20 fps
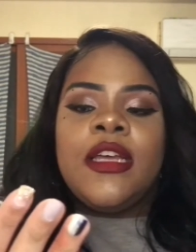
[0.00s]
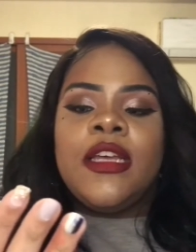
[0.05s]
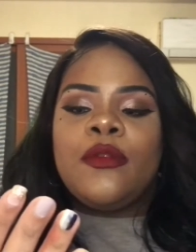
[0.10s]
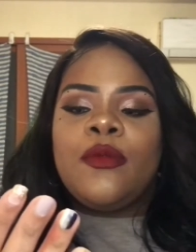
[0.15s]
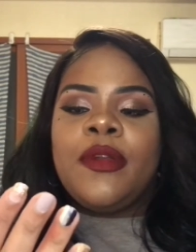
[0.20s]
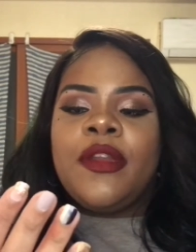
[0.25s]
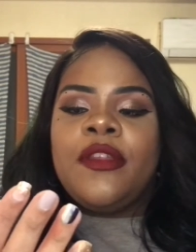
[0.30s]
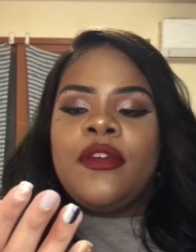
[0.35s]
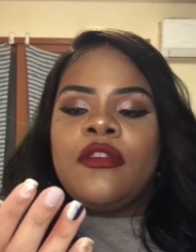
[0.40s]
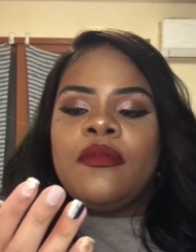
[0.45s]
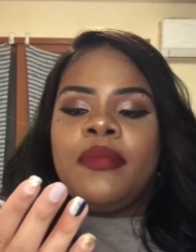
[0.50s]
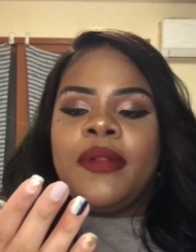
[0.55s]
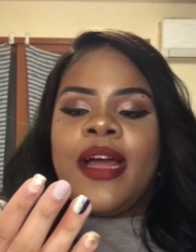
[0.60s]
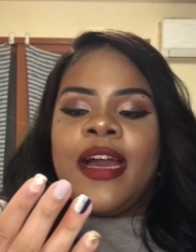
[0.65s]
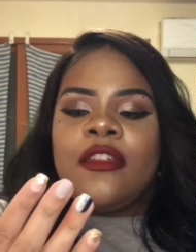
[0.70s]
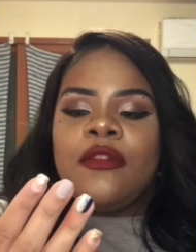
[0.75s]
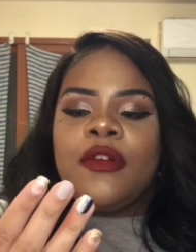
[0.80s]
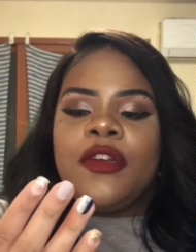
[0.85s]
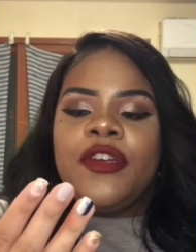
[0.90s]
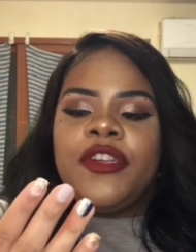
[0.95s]
one of those
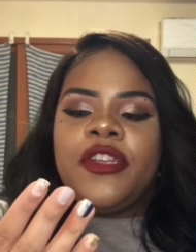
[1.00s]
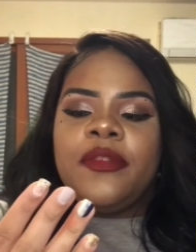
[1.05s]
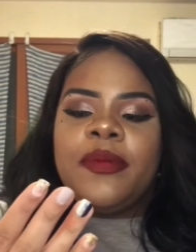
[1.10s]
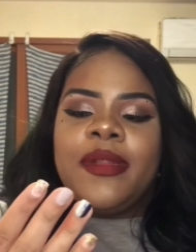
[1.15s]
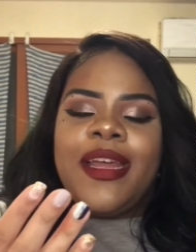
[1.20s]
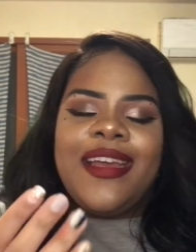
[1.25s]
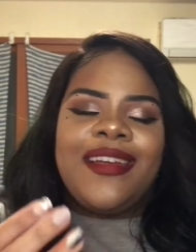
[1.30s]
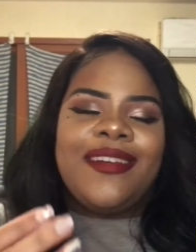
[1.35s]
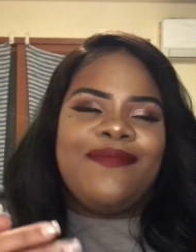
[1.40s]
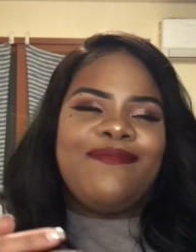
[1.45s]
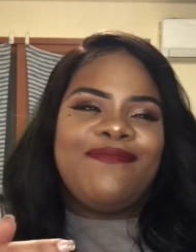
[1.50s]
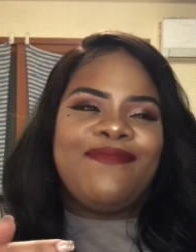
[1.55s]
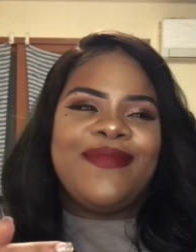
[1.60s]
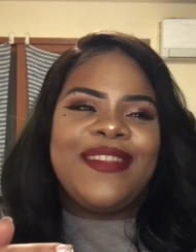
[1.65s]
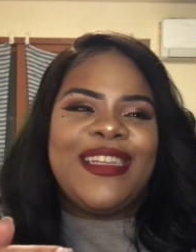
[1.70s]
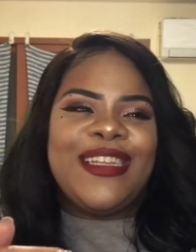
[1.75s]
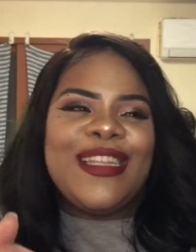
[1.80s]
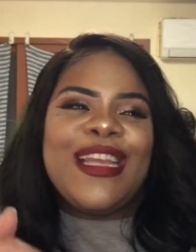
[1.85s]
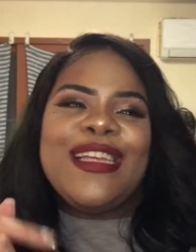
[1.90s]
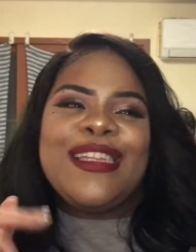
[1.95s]
blacks where you just be like,
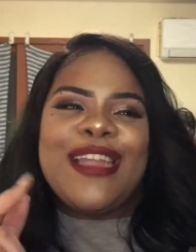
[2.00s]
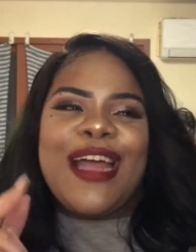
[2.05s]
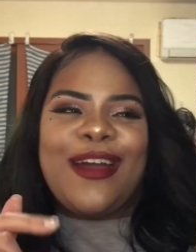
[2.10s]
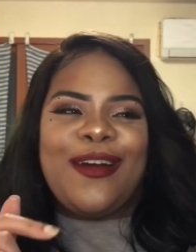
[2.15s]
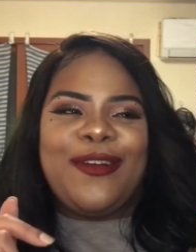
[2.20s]
that's not